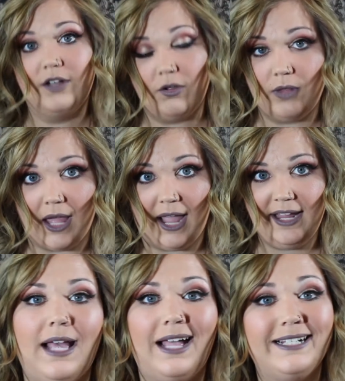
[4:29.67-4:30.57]
Don't lie.
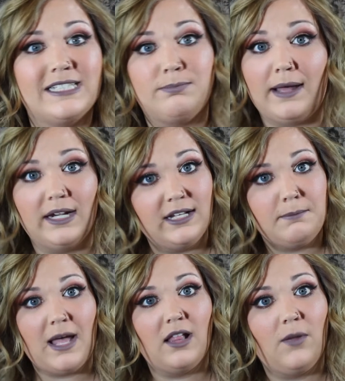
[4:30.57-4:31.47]
I can spot it a
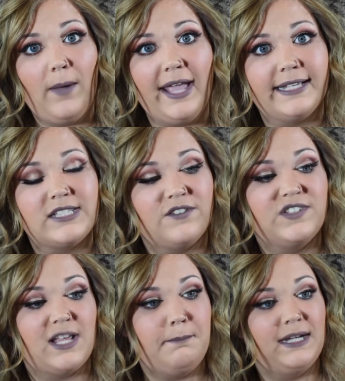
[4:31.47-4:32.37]
mile away. So if
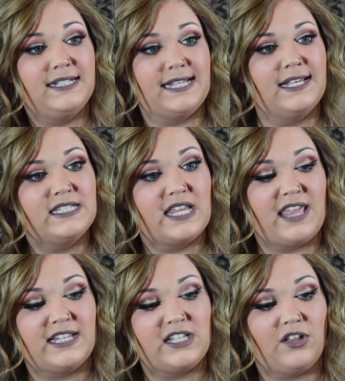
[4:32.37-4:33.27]
somebody says that
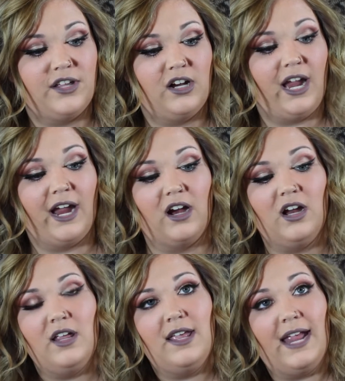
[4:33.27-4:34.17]
that's all their
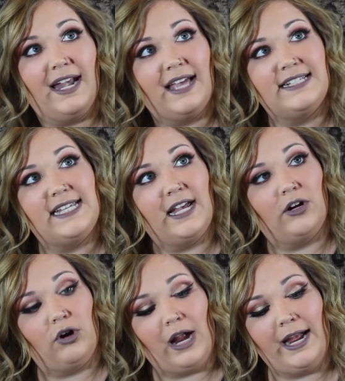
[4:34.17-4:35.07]
hair and I see a
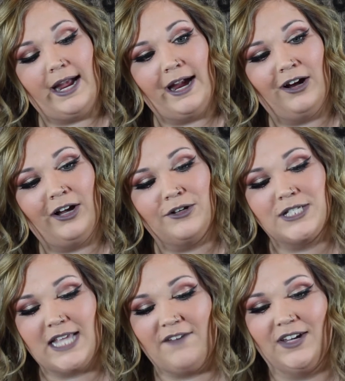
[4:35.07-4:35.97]
gray hair go
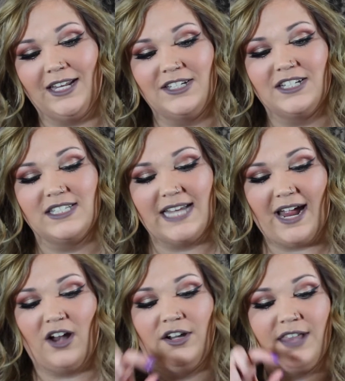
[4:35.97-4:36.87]
7 inches
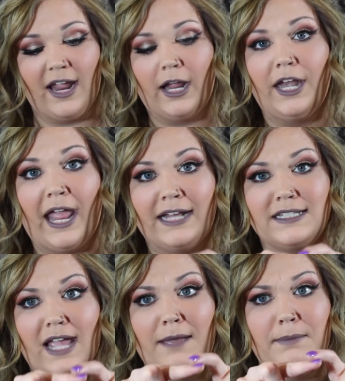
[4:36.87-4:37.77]
down, then
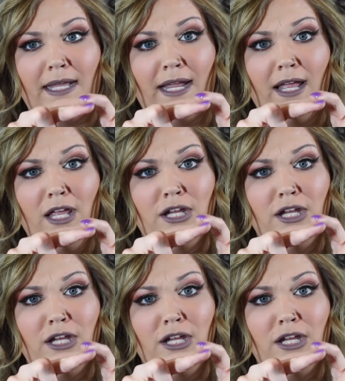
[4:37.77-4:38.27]
connect and be